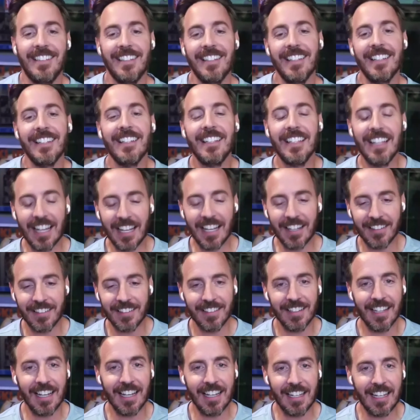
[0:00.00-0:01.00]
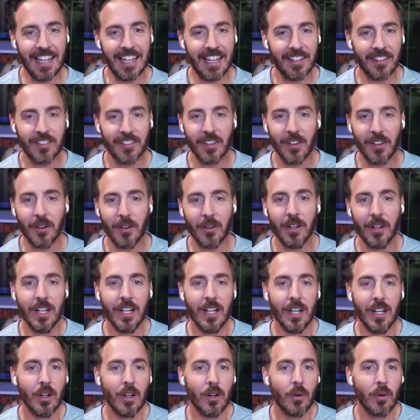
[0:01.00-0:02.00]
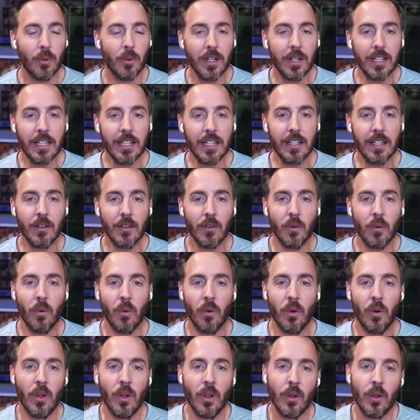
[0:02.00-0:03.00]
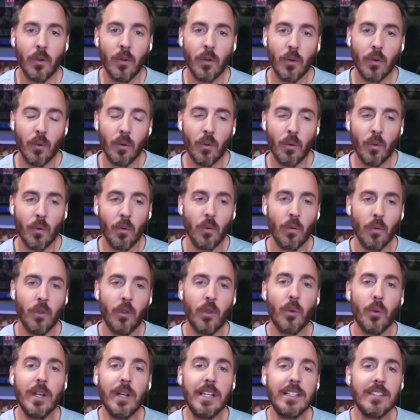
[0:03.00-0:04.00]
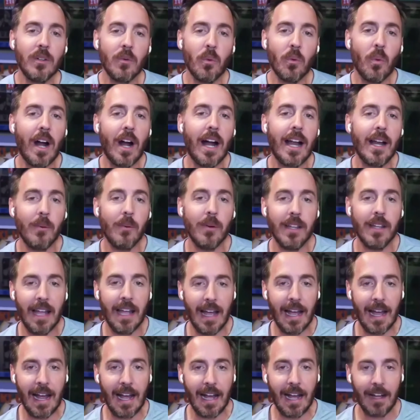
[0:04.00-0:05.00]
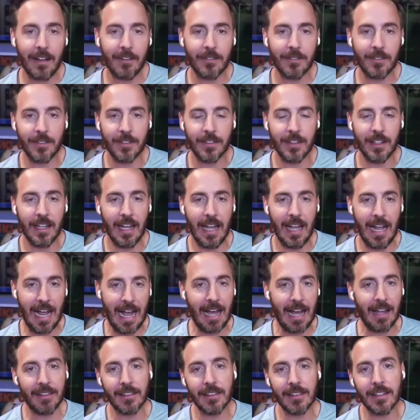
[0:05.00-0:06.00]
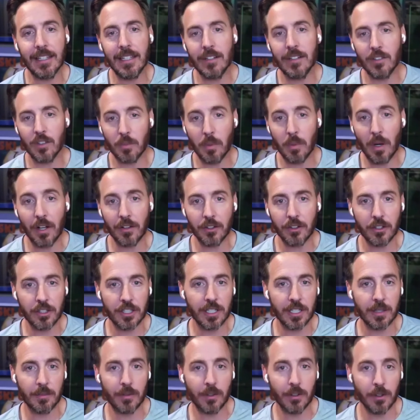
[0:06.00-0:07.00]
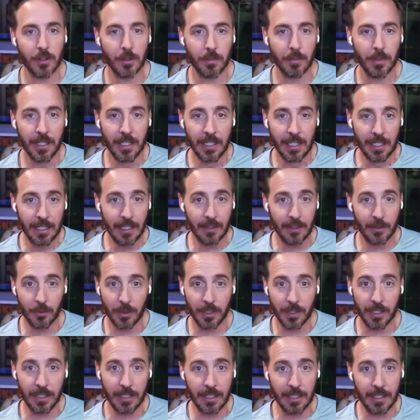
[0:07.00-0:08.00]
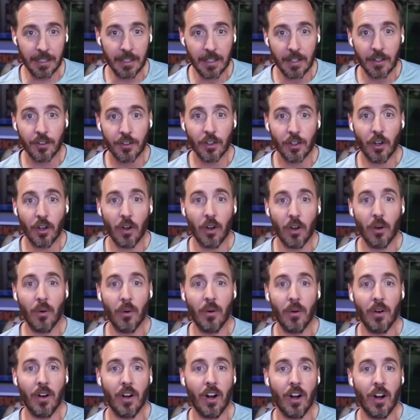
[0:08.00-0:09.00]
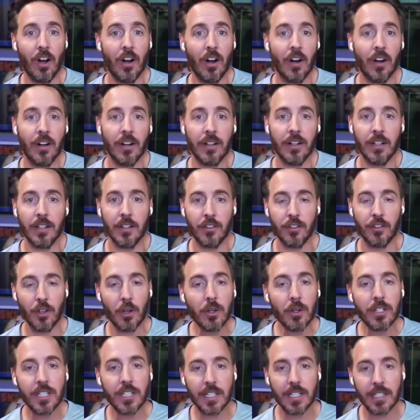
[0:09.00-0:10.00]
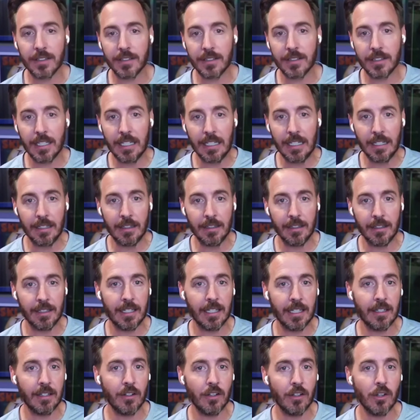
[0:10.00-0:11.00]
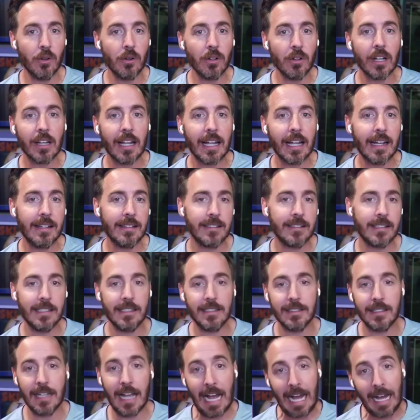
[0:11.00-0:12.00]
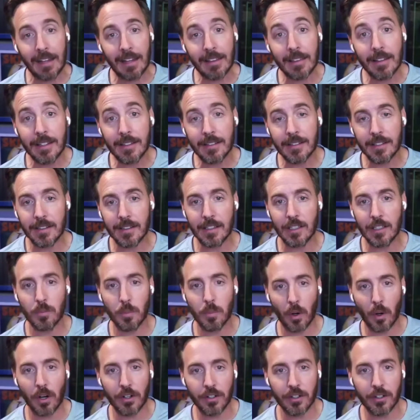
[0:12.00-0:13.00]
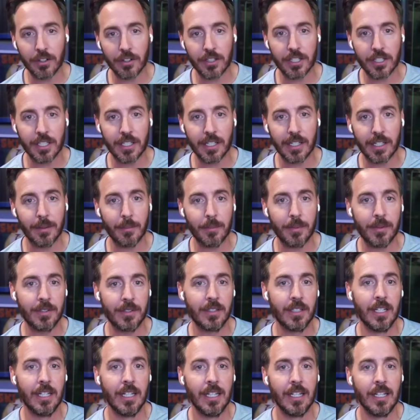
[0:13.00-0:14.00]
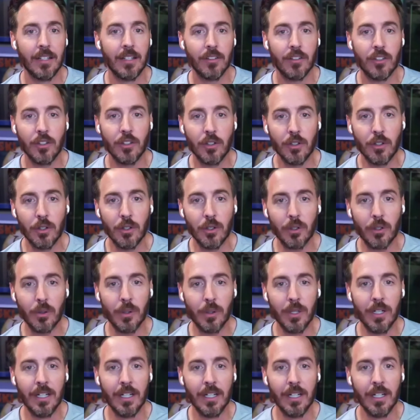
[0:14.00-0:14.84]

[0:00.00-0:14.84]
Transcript: Yes, yeah. So really, the reason why we have the athlete and sponsorship group is really so our associates can utilize these athletes and these partnerships to